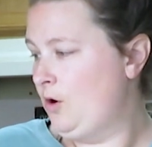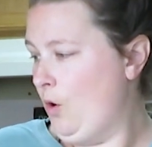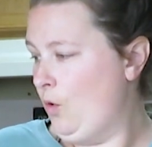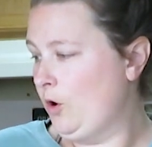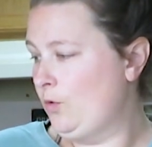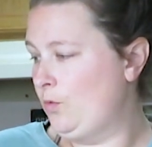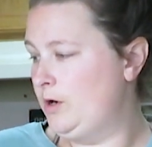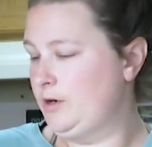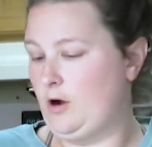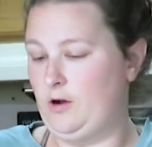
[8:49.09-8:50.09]
or
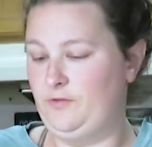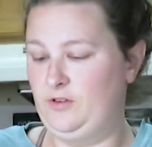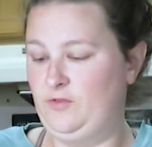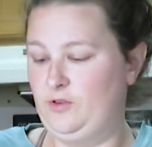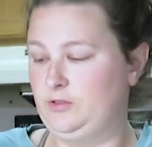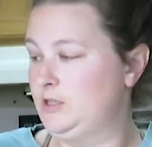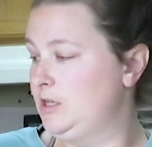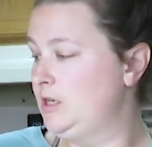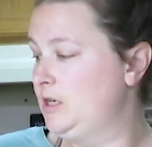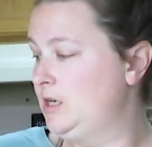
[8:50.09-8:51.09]
1 coffee
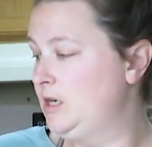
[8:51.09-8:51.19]
filter,